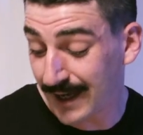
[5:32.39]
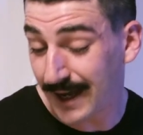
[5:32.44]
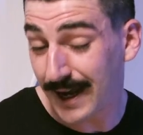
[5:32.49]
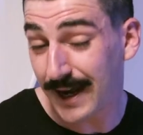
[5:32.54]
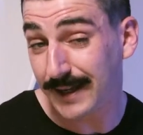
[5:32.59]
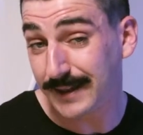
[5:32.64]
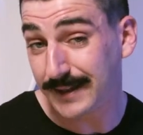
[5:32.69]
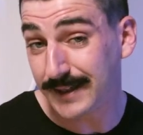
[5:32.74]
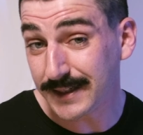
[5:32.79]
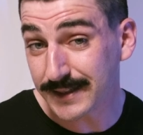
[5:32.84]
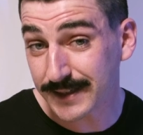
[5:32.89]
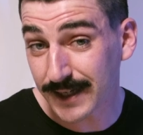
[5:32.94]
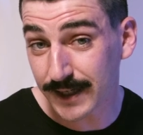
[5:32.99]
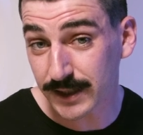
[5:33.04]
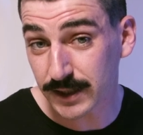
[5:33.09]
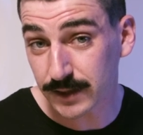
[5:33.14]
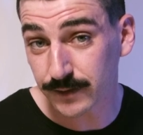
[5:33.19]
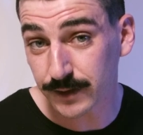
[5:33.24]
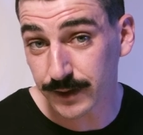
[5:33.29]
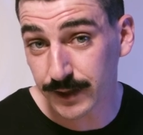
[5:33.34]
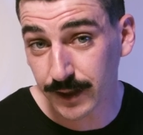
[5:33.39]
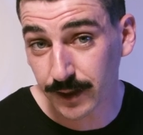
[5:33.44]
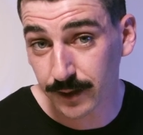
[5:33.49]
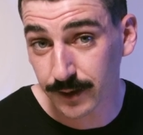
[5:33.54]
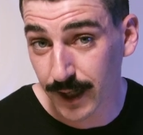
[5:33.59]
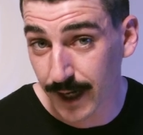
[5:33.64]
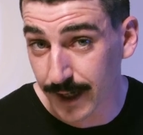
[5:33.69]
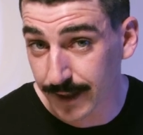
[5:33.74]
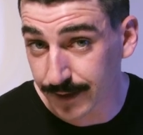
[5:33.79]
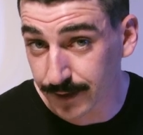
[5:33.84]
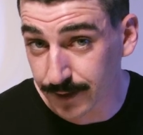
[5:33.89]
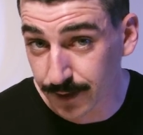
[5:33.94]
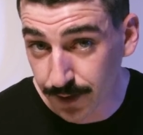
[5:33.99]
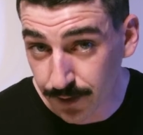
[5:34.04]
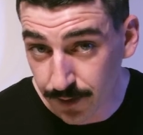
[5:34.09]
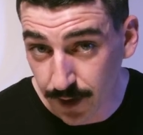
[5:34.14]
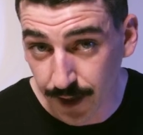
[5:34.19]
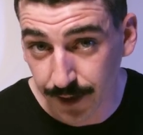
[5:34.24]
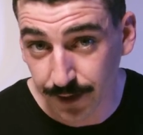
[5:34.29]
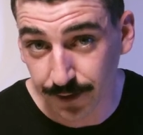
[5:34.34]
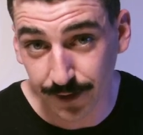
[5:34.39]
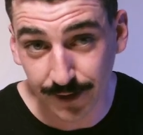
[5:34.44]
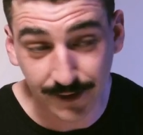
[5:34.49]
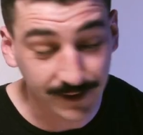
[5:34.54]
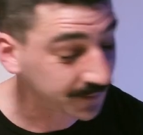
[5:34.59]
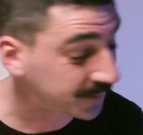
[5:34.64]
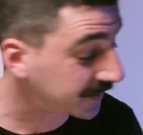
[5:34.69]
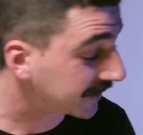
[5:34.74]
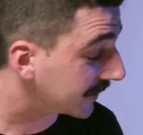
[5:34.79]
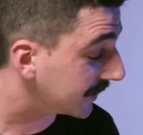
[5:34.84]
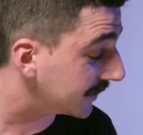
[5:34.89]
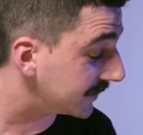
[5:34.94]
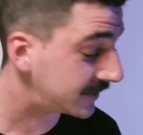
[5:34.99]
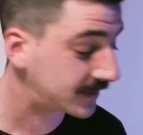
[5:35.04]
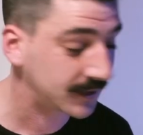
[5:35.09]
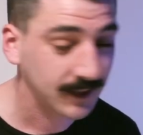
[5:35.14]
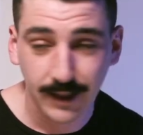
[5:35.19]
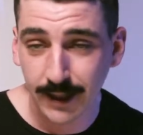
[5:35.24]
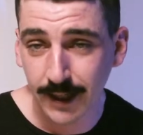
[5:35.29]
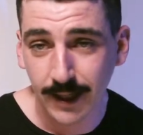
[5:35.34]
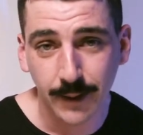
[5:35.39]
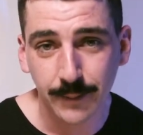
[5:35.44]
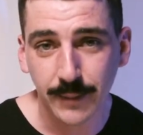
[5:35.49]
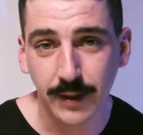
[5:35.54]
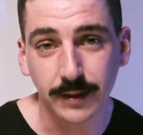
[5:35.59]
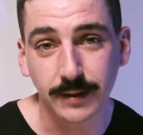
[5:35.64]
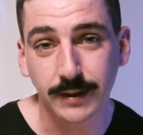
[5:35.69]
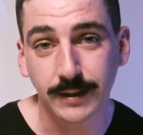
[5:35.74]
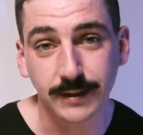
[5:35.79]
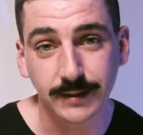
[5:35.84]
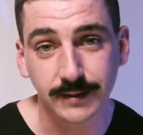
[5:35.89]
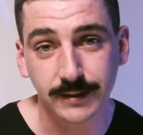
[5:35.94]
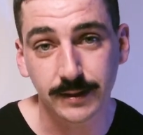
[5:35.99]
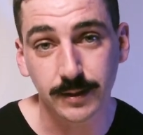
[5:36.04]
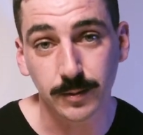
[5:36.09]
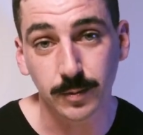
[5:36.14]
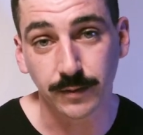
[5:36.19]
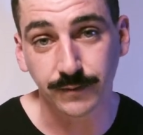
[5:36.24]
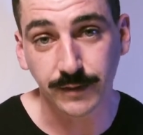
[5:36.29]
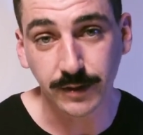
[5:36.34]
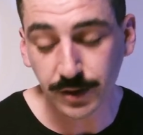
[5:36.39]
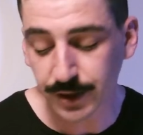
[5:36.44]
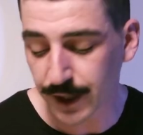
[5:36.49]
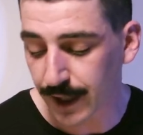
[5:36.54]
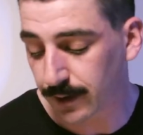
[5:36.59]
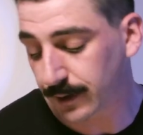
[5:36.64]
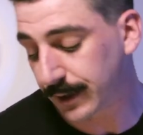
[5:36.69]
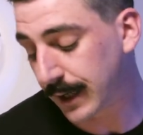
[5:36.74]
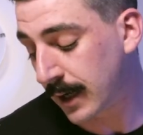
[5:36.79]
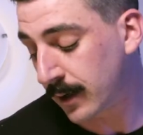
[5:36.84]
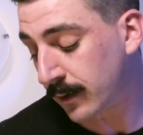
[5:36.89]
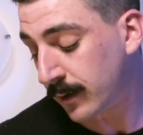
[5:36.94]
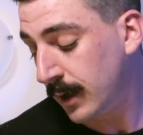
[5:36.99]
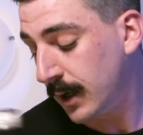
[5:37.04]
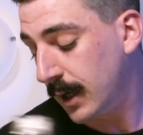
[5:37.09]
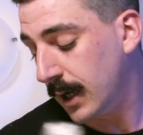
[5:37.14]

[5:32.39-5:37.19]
and these guys over here, the 8200s, because apparently this is the review channel now.